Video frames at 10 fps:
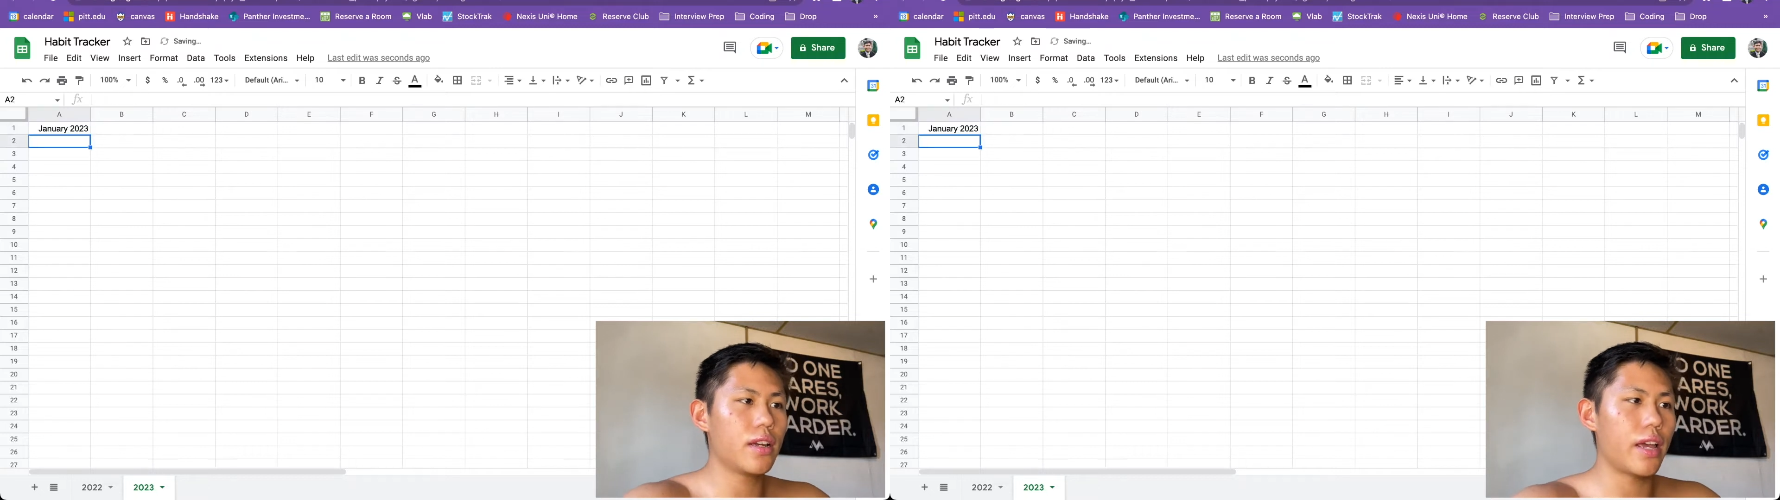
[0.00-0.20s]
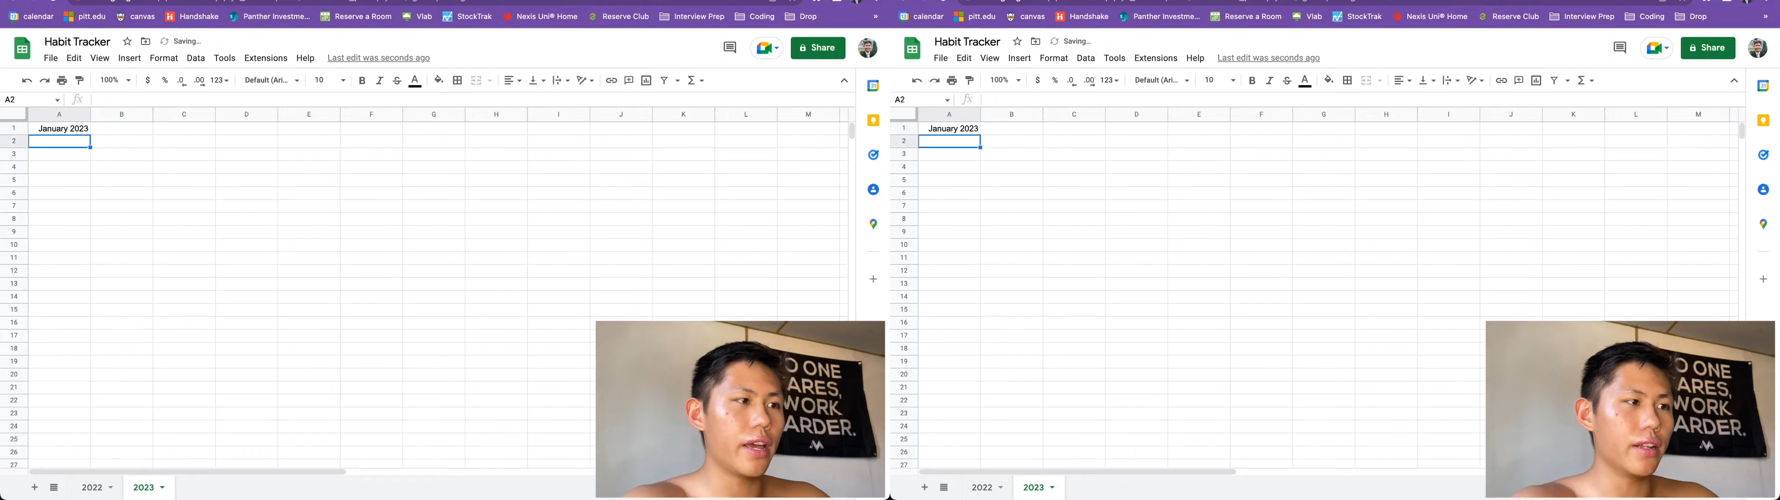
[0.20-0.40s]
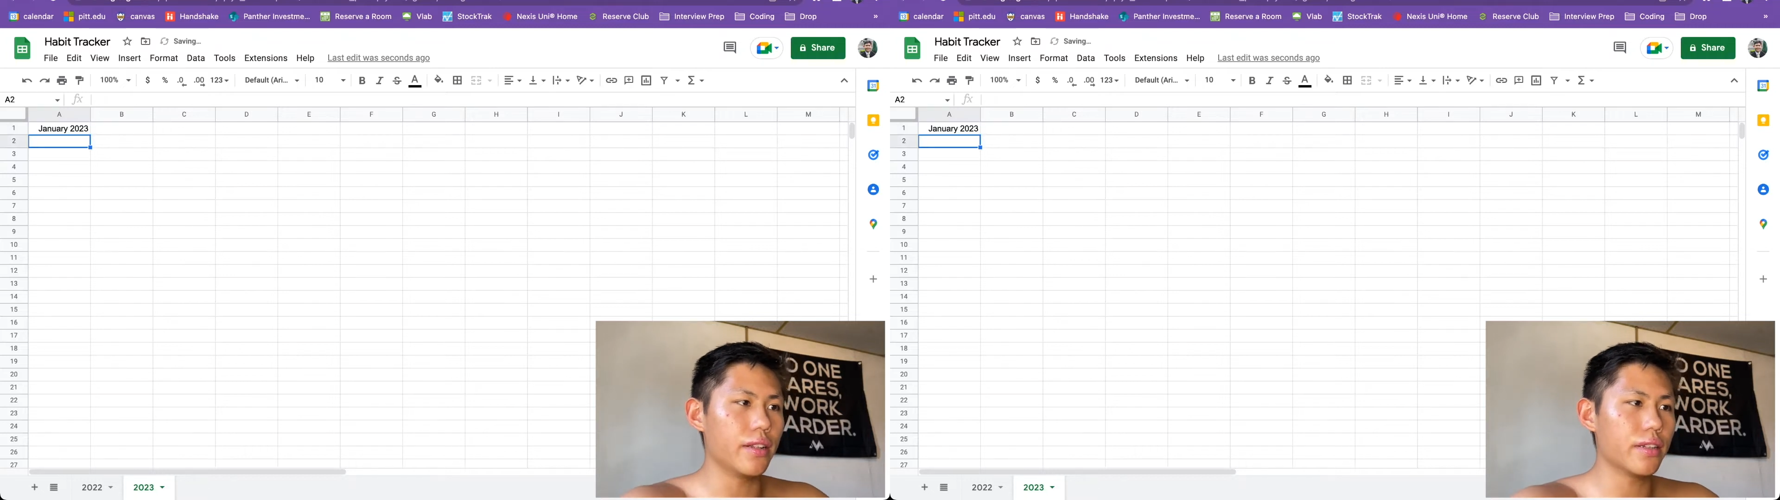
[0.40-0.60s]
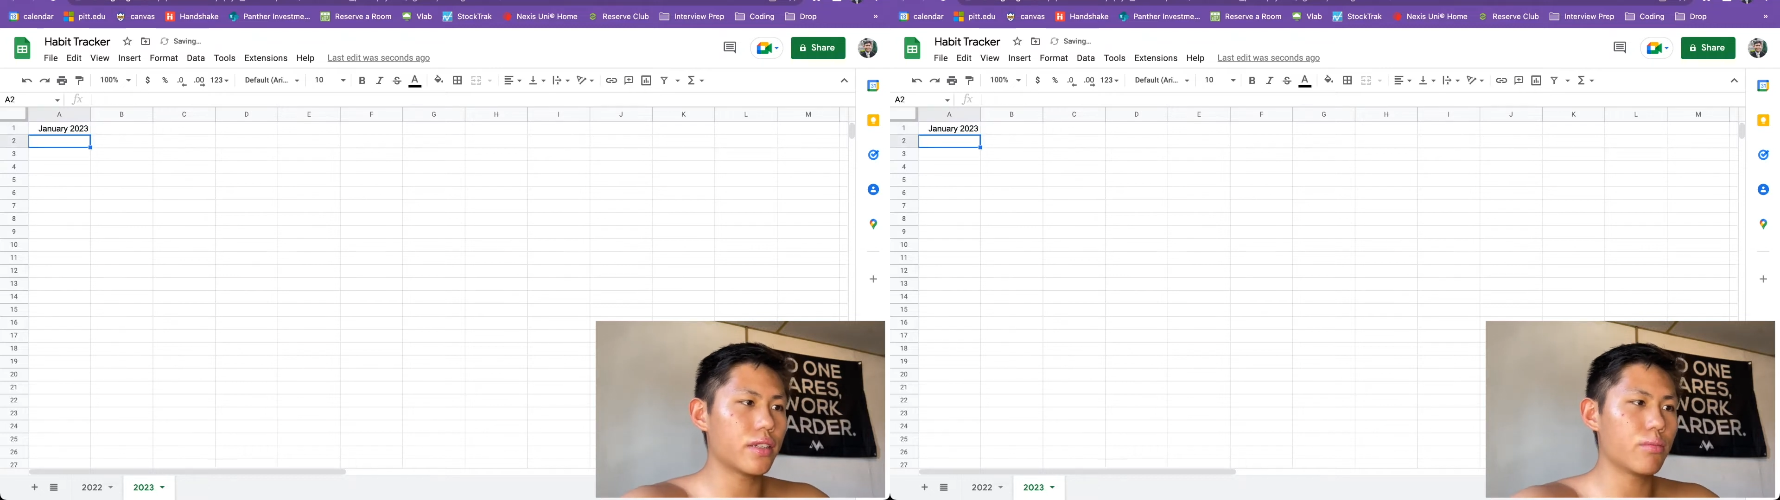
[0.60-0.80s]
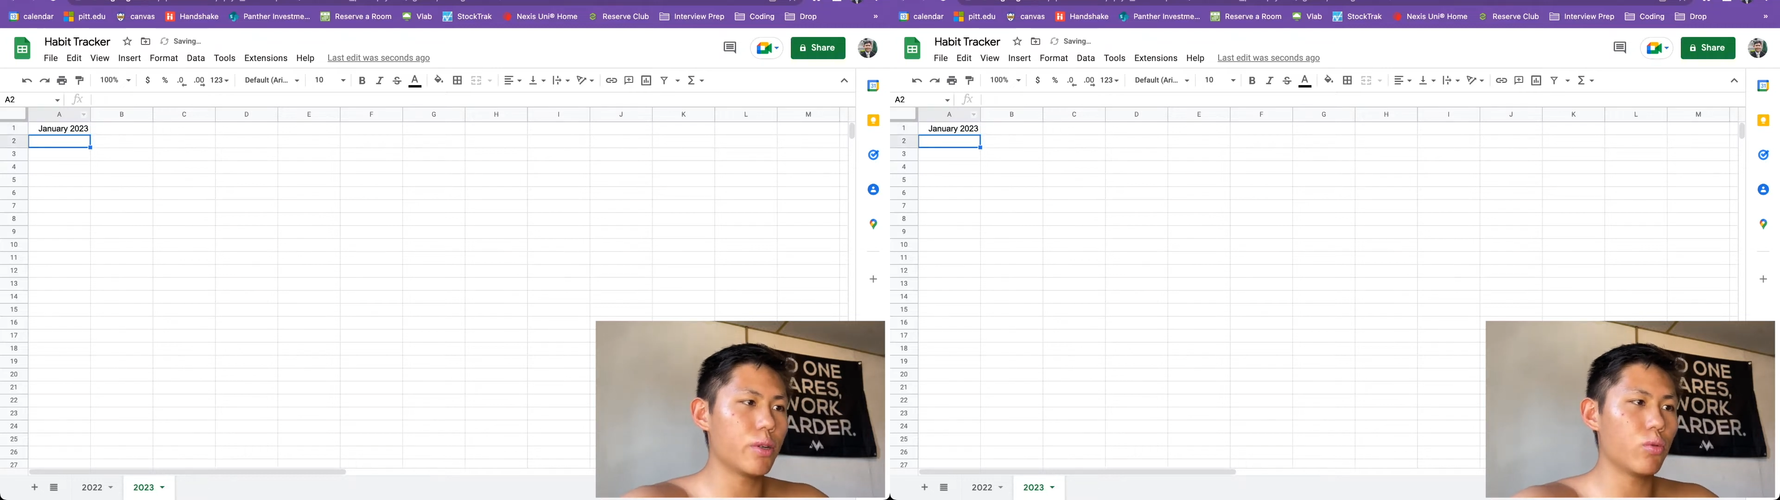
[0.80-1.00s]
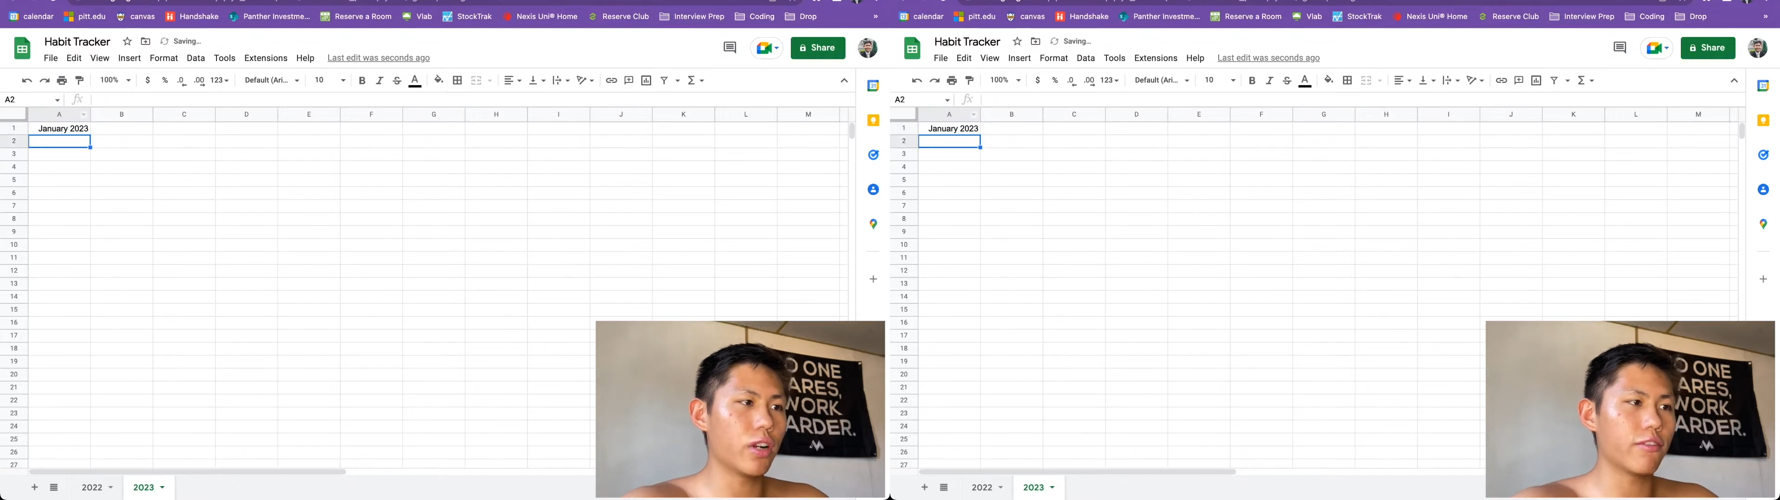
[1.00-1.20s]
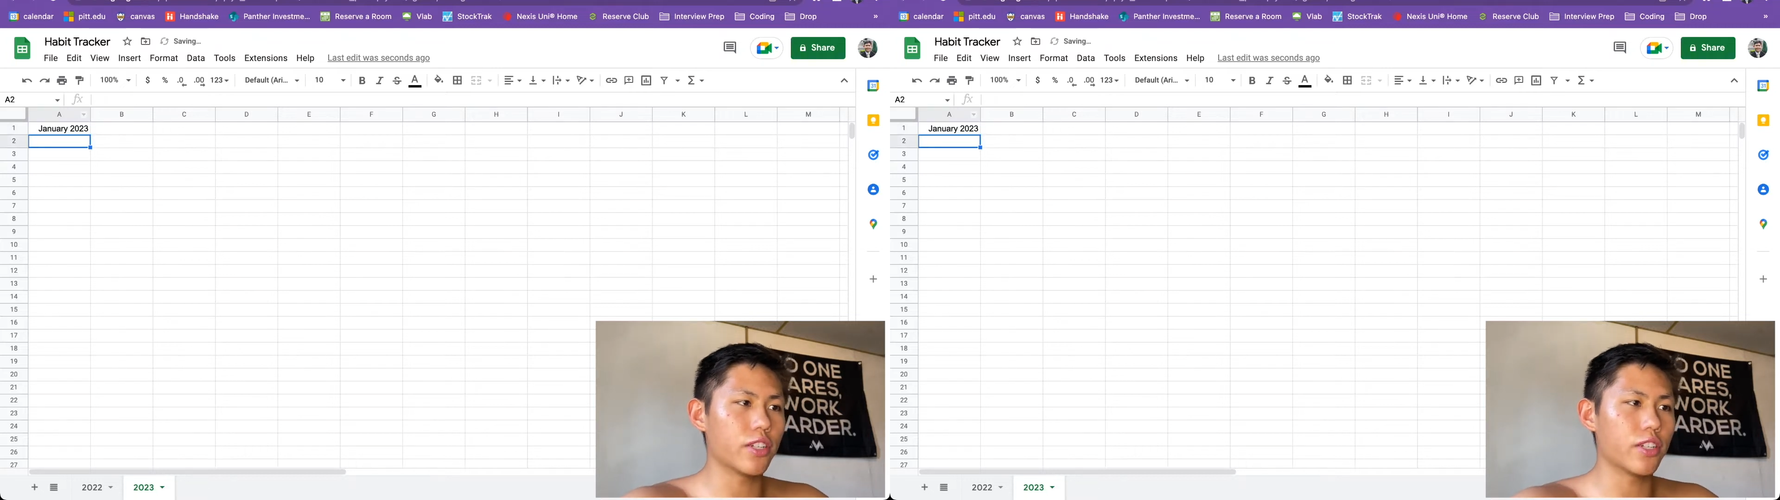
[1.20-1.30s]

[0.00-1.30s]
And this could be whatever